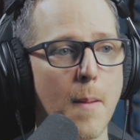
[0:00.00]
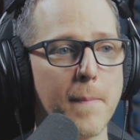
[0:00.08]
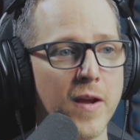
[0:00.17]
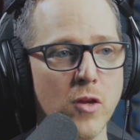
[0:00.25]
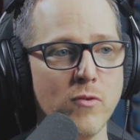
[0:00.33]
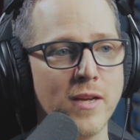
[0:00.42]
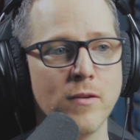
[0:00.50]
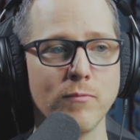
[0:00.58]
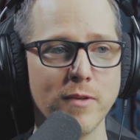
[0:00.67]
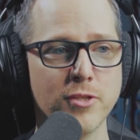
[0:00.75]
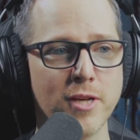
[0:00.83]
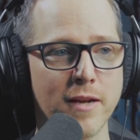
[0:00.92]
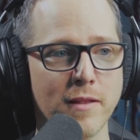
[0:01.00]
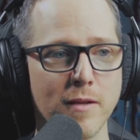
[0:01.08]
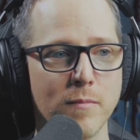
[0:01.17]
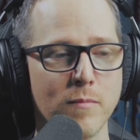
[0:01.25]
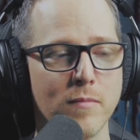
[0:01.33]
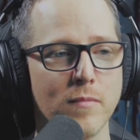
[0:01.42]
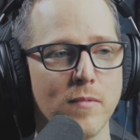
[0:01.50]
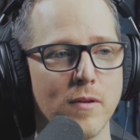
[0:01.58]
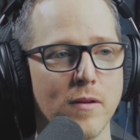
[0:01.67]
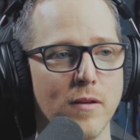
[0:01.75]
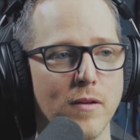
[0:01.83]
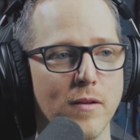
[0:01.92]
but you didn't reject them.
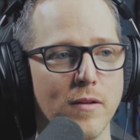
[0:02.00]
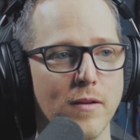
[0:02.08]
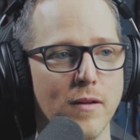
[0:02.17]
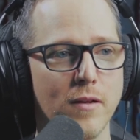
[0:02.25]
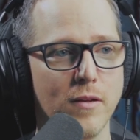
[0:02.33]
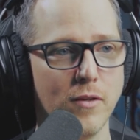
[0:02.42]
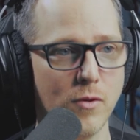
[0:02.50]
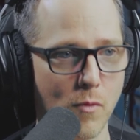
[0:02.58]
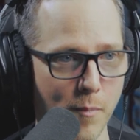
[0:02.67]
you were